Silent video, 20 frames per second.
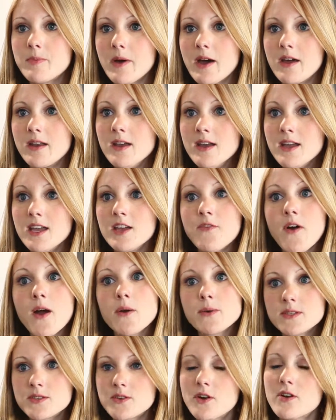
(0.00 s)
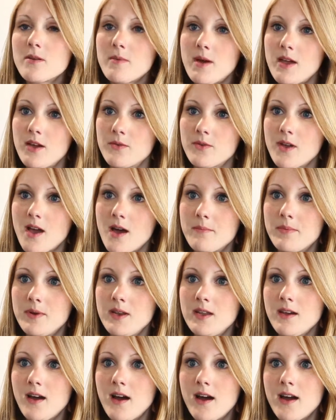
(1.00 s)
but if I was starting my own
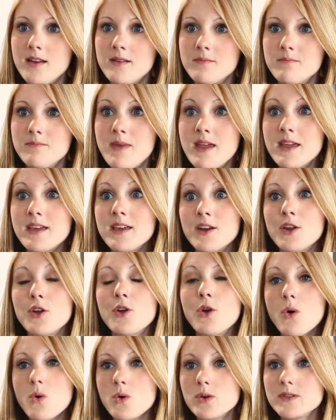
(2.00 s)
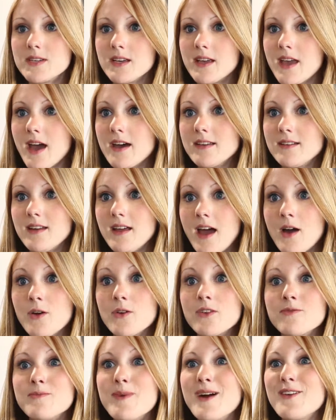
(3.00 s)
company, I'd make it a goal to get
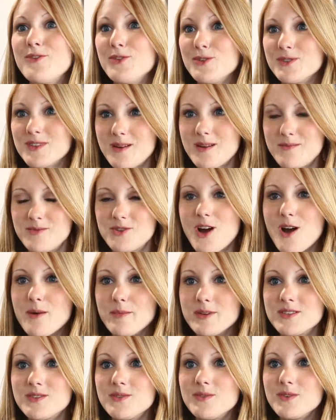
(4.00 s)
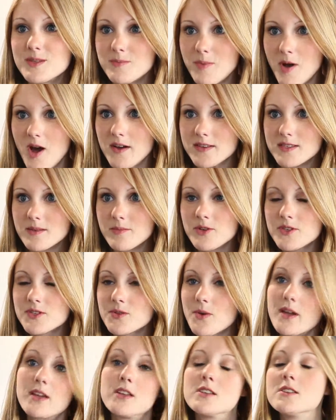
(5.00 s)
out of my full-time job as soon as possible
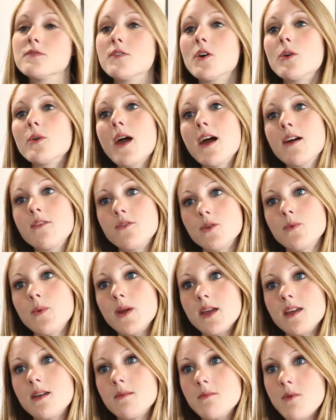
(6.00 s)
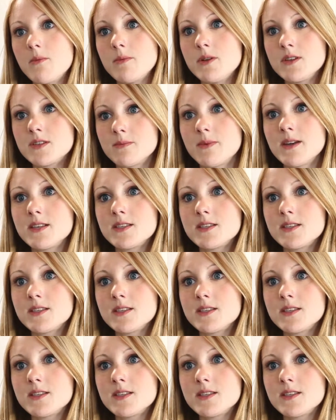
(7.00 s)
so I could devote every waking moment to my